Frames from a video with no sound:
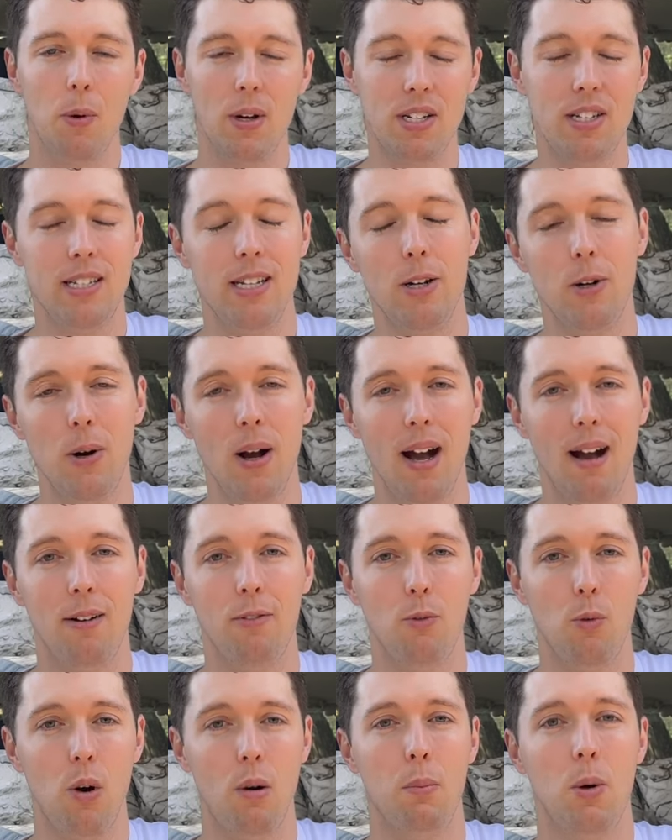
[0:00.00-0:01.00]
we still
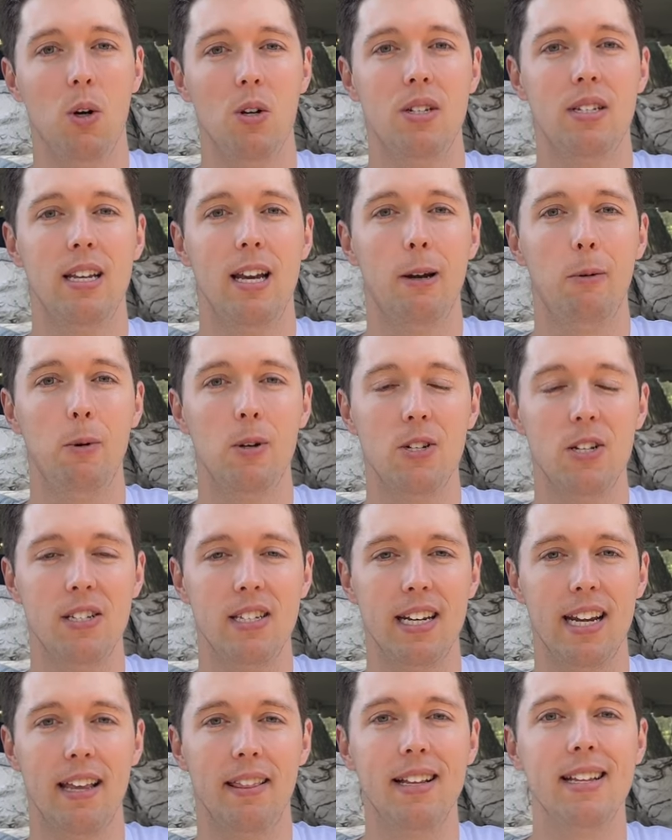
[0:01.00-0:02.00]
have one more step, which is
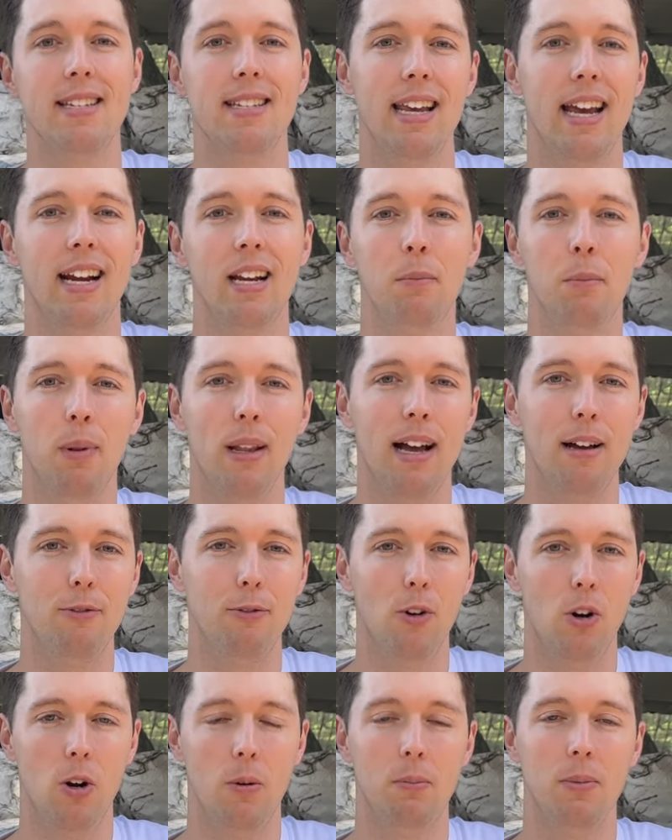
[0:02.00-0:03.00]
to get the second
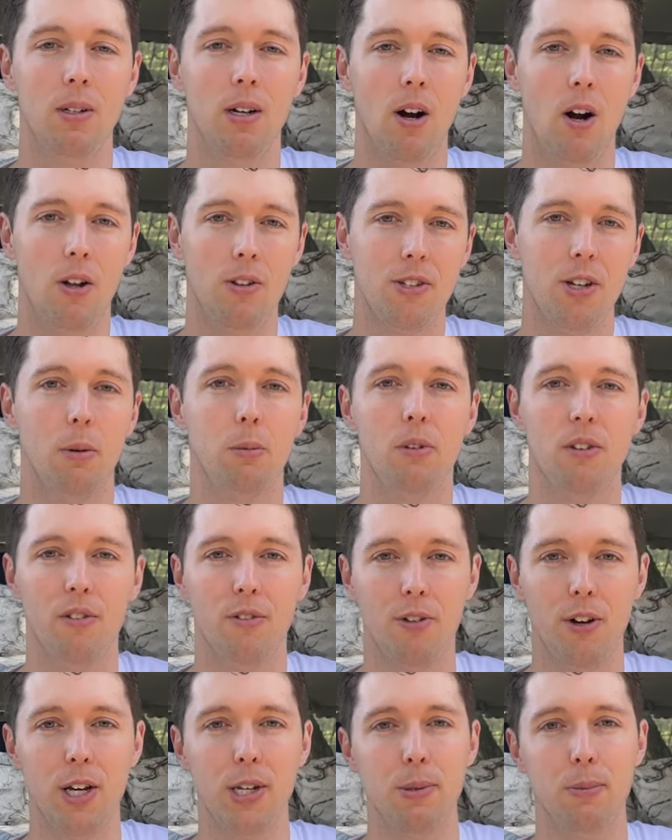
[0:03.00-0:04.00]
platform on top of the first